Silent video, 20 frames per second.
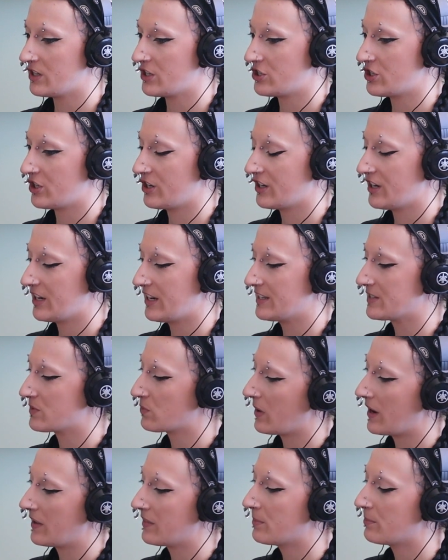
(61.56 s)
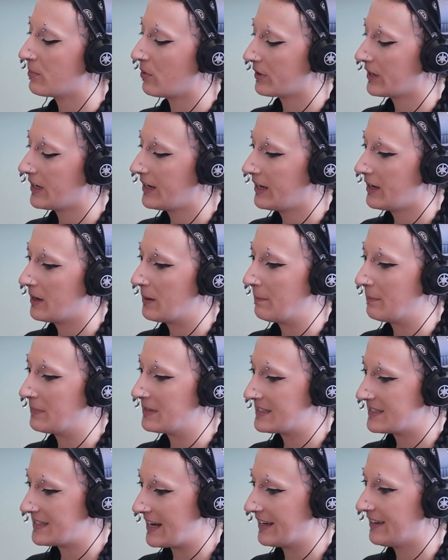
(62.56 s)
condition is where the body
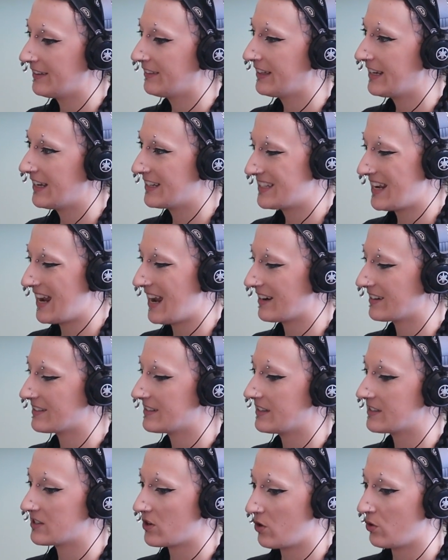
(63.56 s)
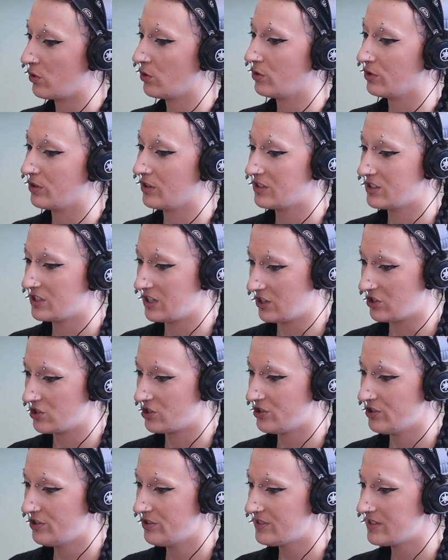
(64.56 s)
mistakenly attacks its own
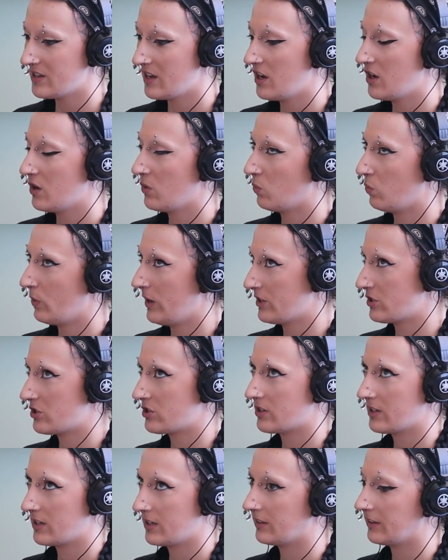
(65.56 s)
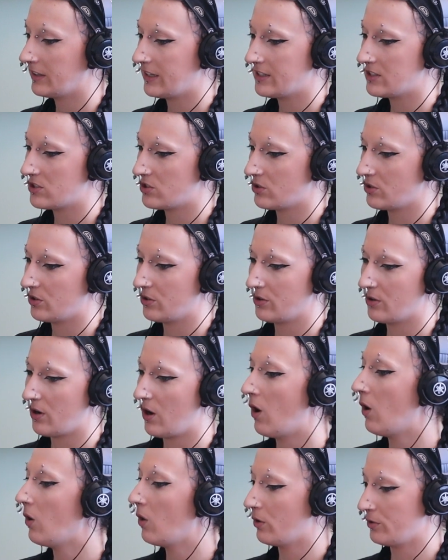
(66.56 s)
tissues, which can lead to
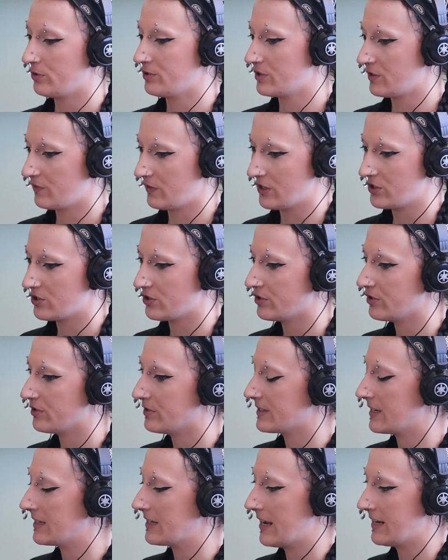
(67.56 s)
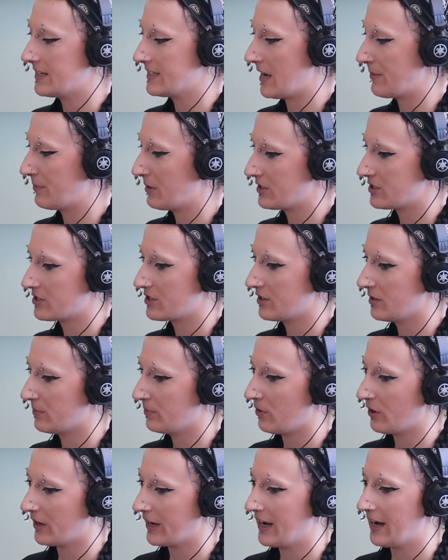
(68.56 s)
a whole host of issues and, and damage to the
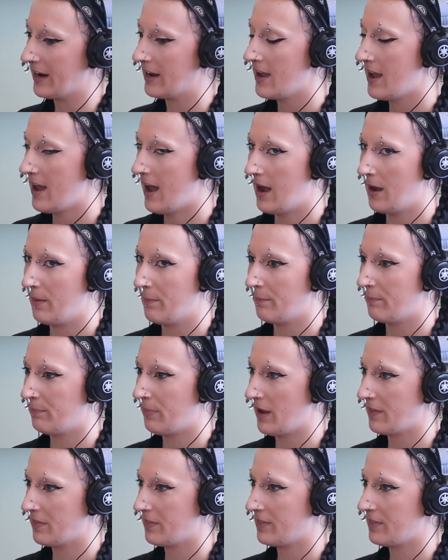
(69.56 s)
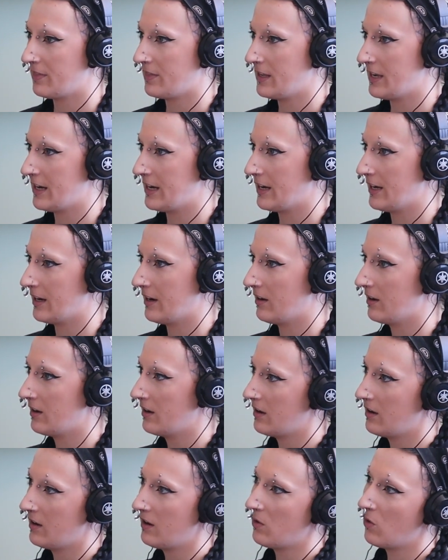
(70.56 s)
body. Um, but the
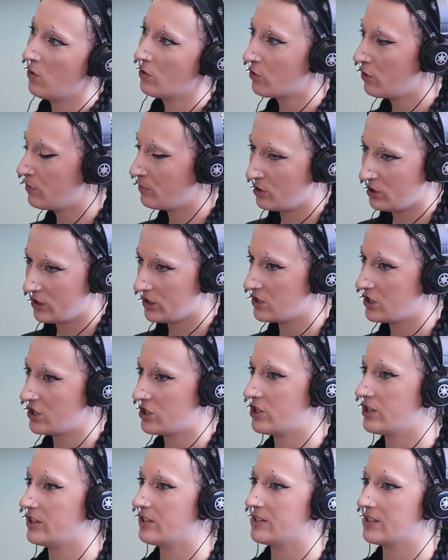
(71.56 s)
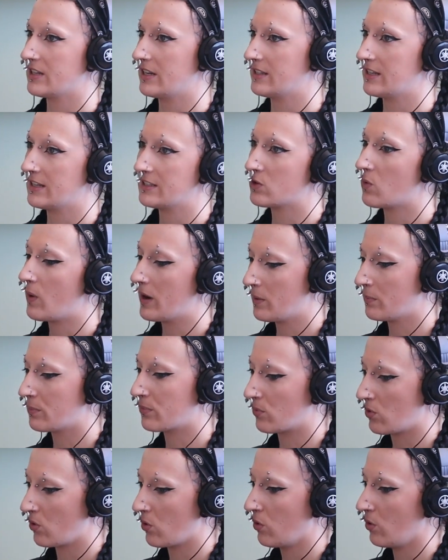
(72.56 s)
autoimmune conditions, it, it's quite a
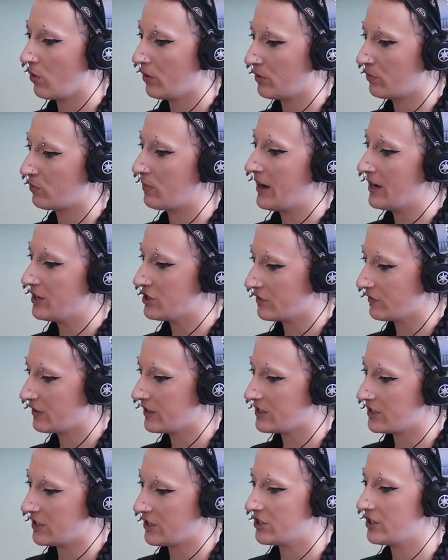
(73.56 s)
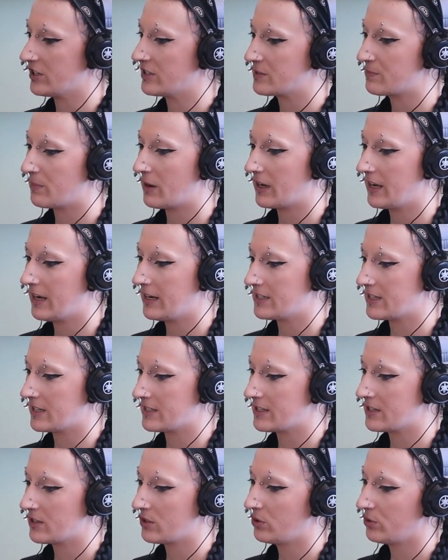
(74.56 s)
broad range of conditions, but it, it,
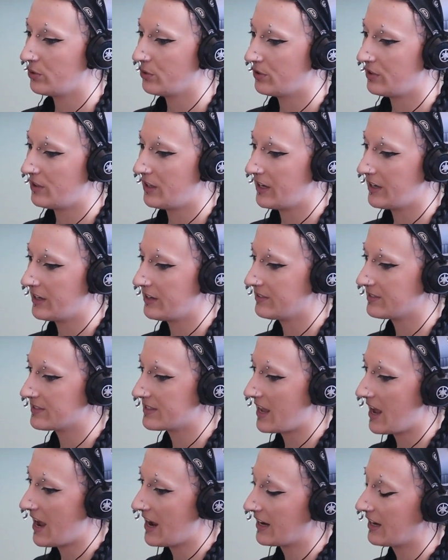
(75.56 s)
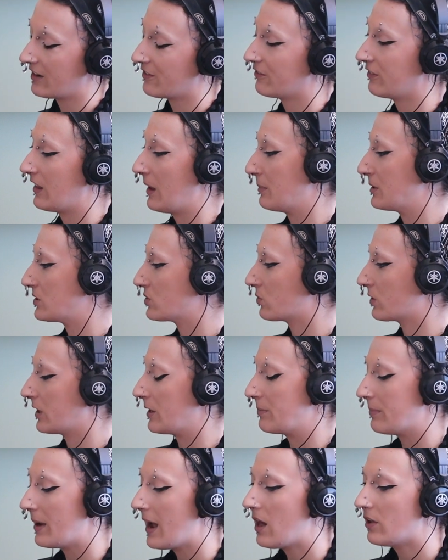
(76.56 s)
does include things like
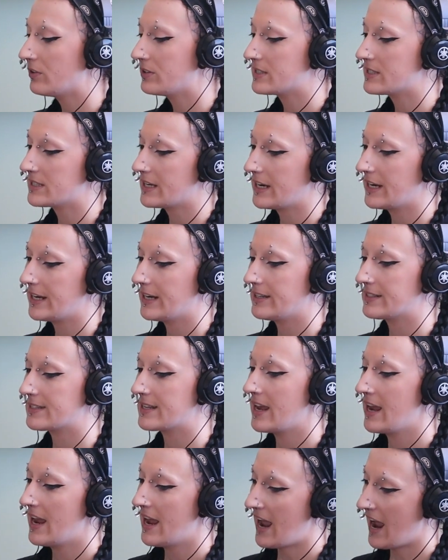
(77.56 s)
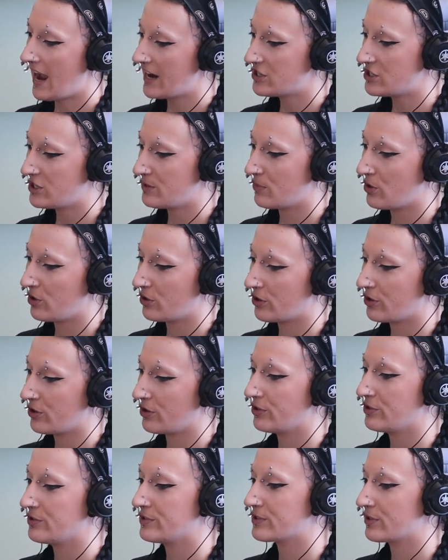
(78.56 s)
inflammatory bowel disease,
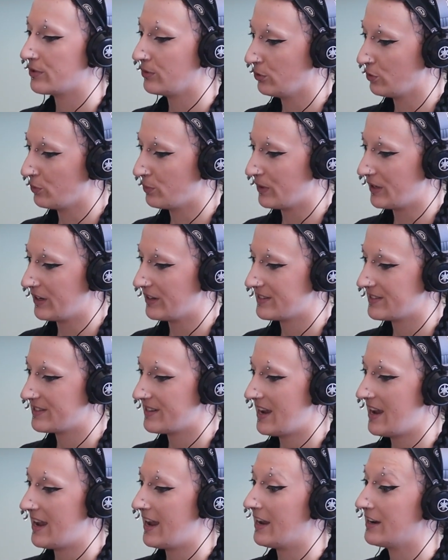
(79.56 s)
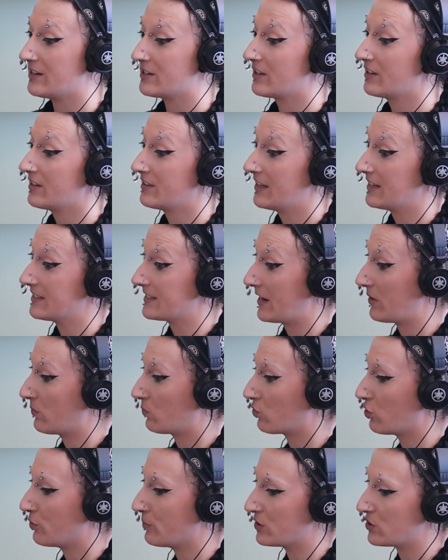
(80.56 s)
Hashimoto's, lupus, and things
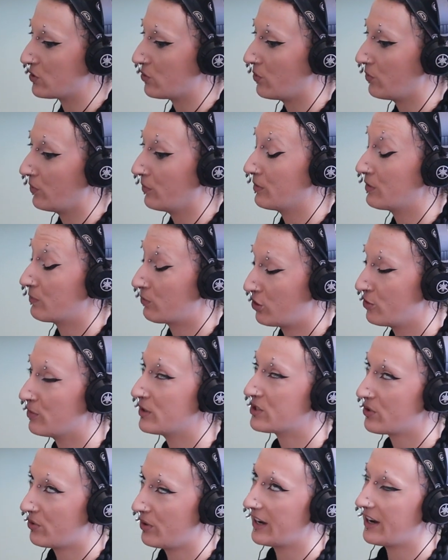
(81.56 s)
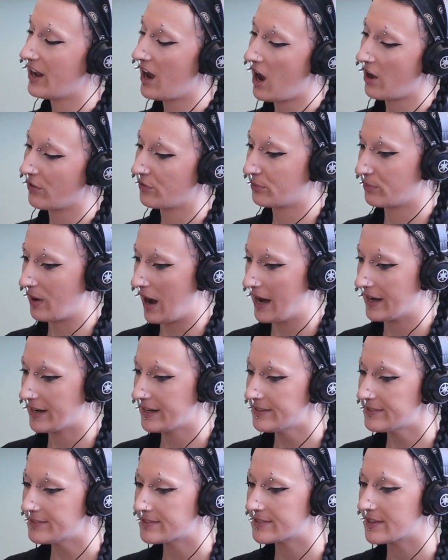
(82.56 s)
like rheumatoid, rheumatoid
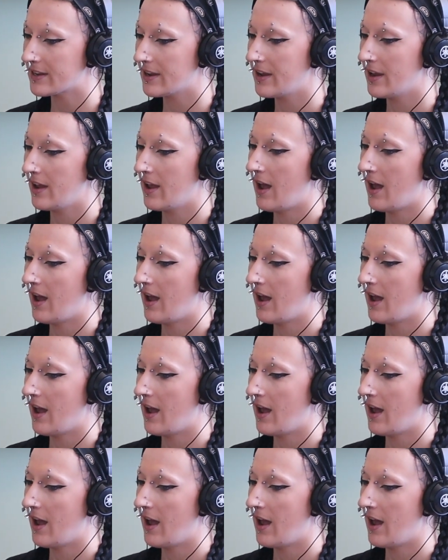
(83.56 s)
arthritis.